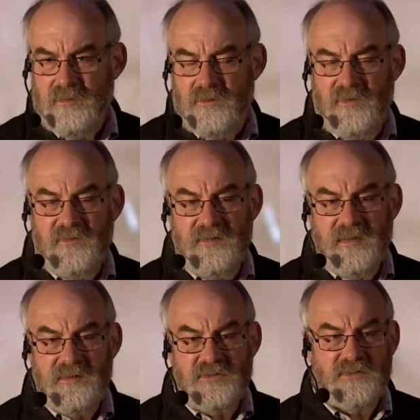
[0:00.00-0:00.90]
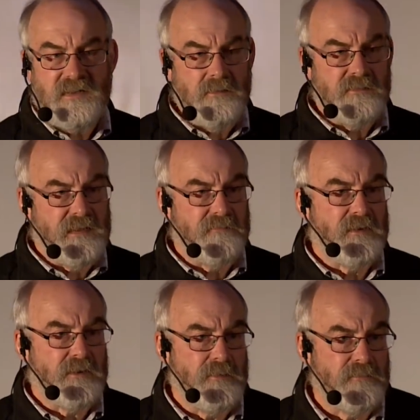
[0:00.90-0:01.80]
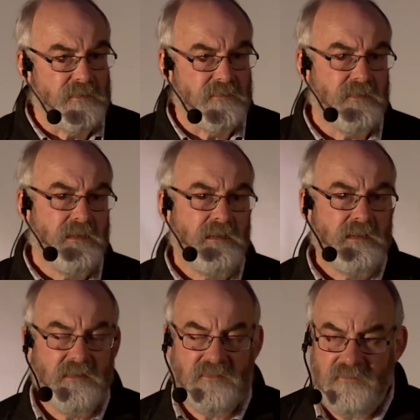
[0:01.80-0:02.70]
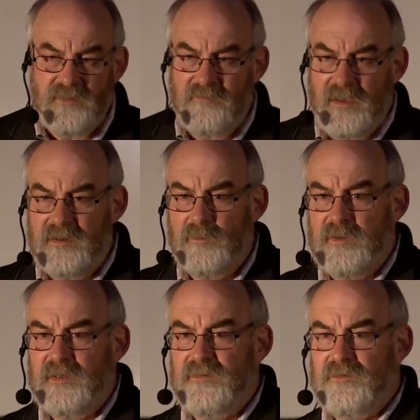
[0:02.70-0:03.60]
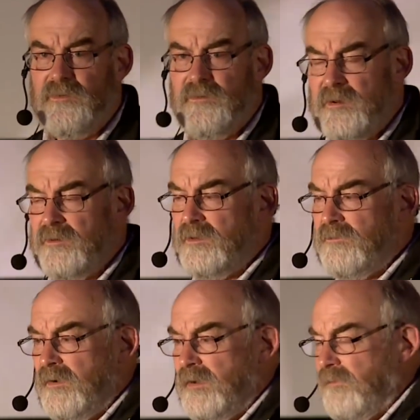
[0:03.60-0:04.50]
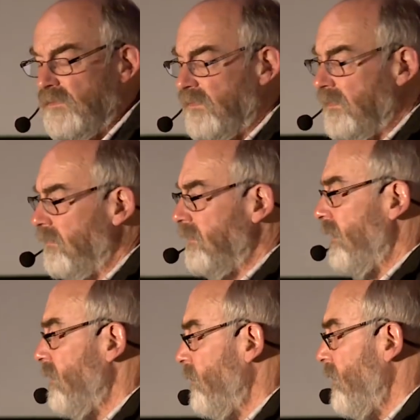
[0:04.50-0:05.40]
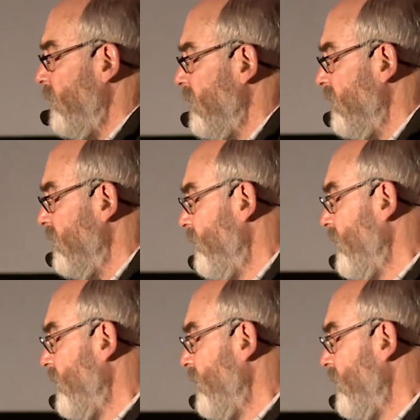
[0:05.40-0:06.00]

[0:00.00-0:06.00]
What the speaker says: The reason the English don't have an equivalent is they've never had a place of their own. They've only ever stolen other people's.